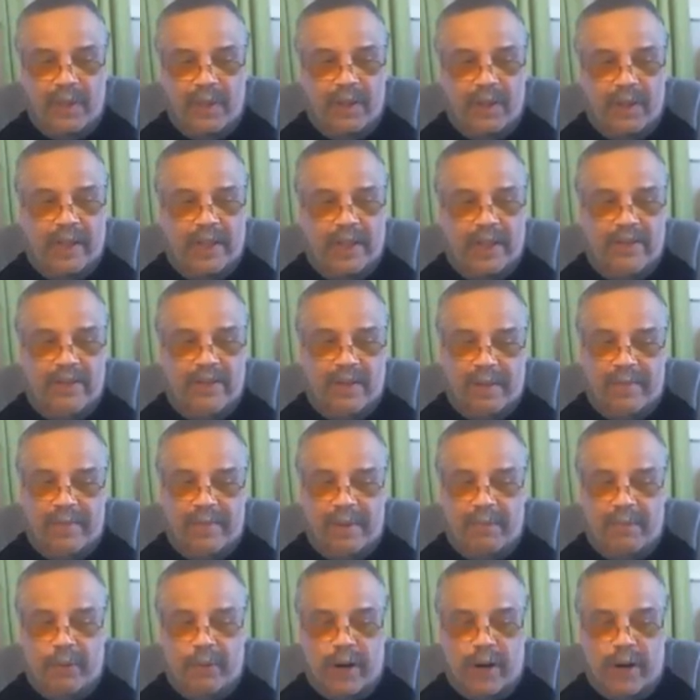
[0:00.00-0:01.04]
Okay, so let
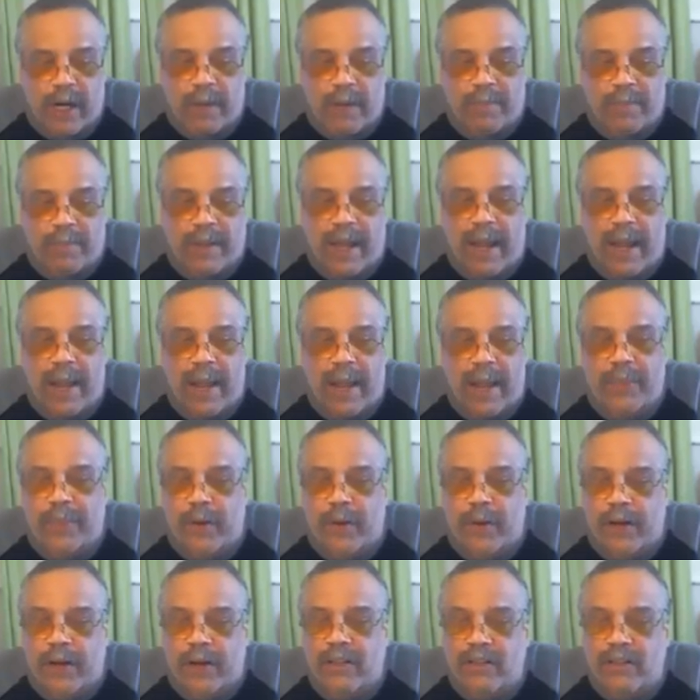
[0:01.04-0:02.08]
me bring up line
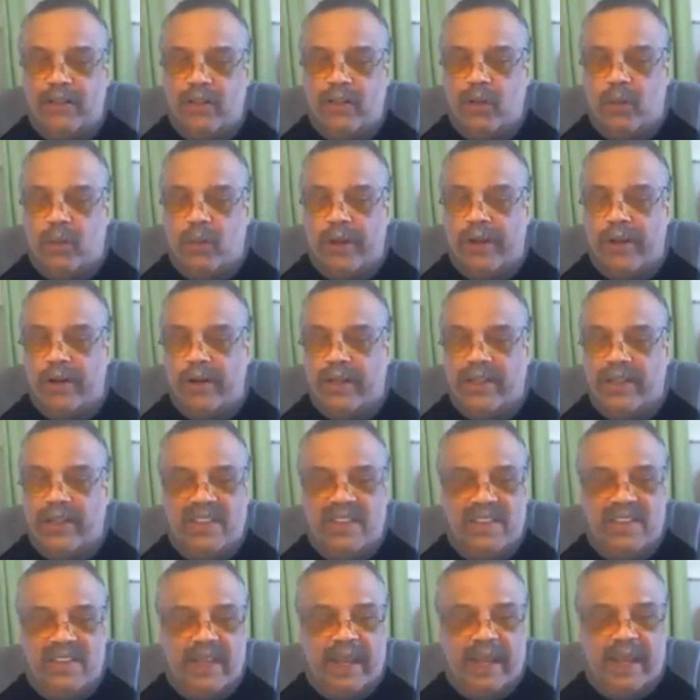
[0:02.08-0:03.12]
32 where you can
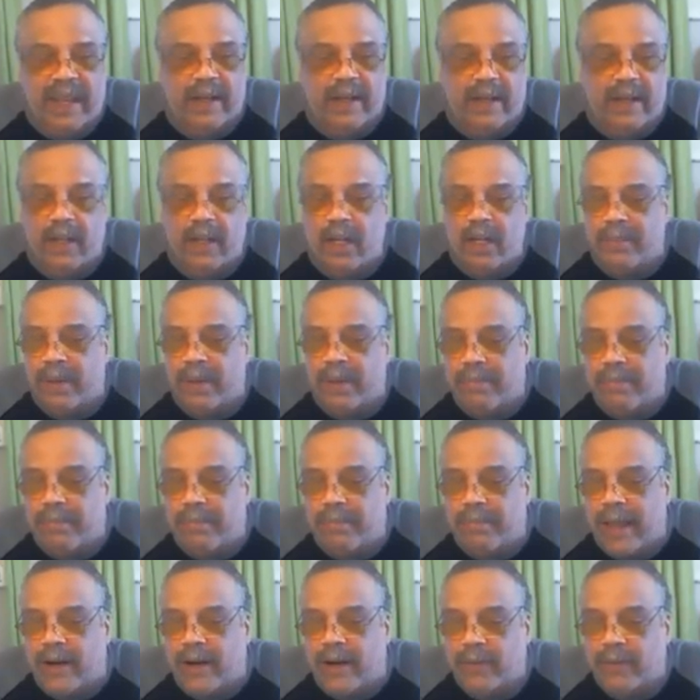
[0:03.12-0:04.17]
see it a little bit
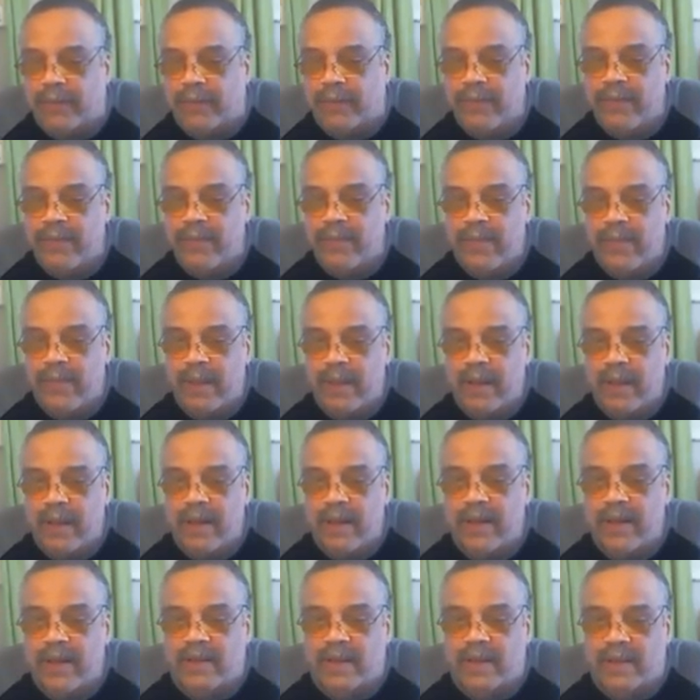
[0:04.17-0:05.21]
better.
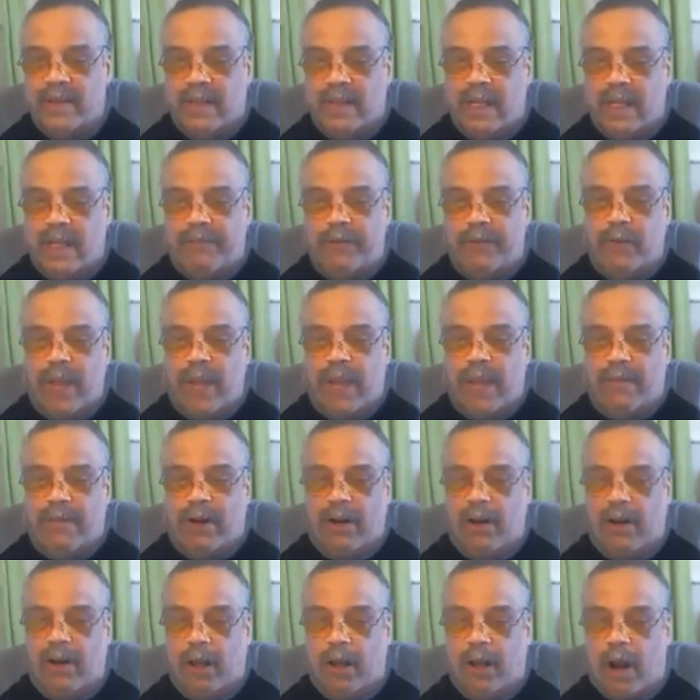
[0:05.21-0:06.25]
It says, if you have a
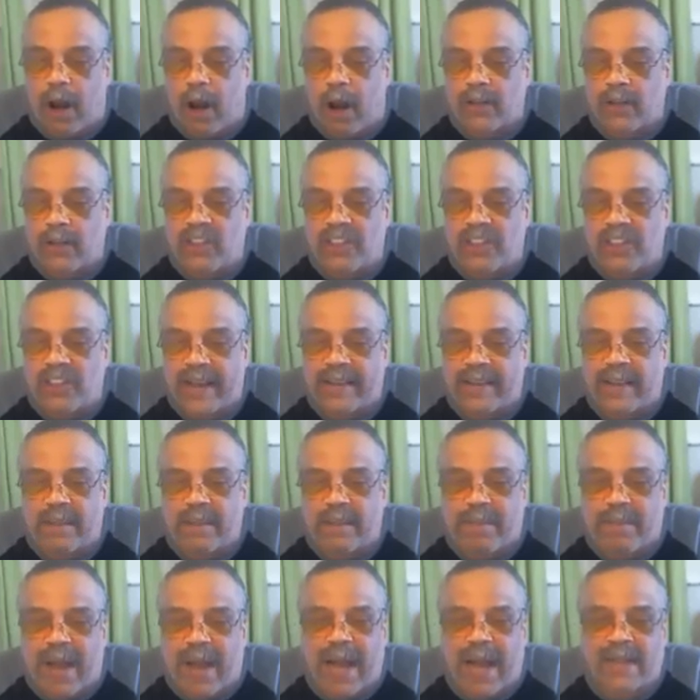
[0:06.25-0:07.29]
loss, check the
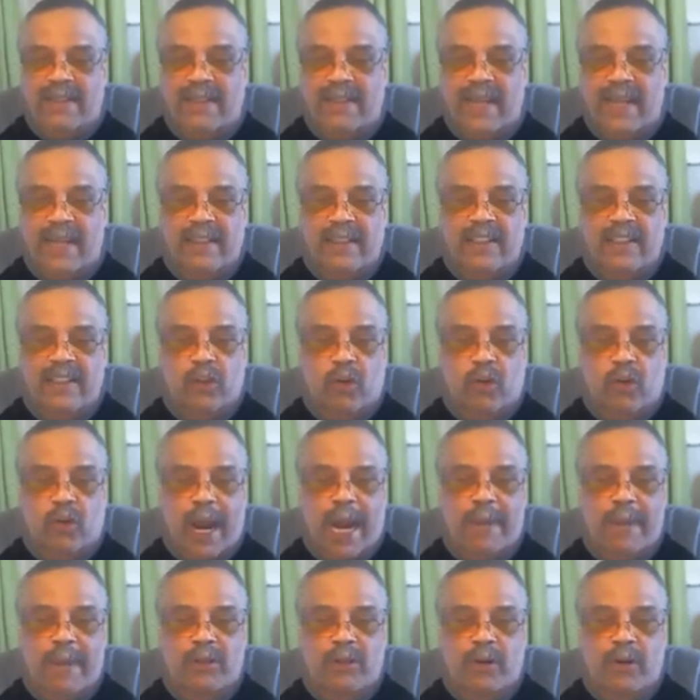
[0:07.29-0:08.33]
box that
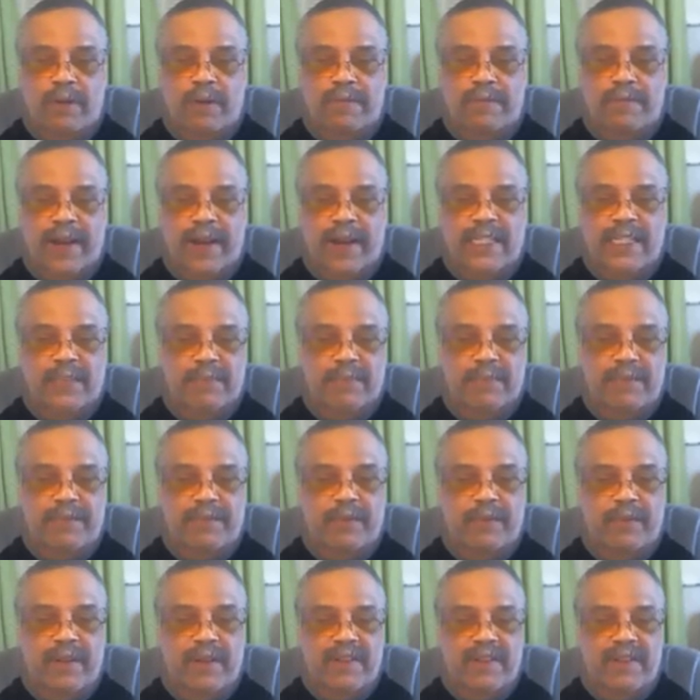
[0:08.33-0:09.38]
describes your investment
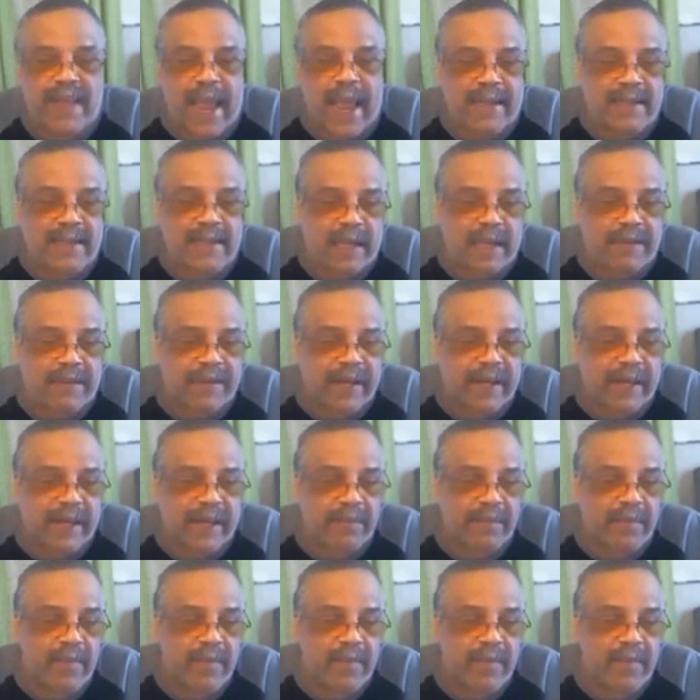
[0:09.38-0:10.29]
for this activity.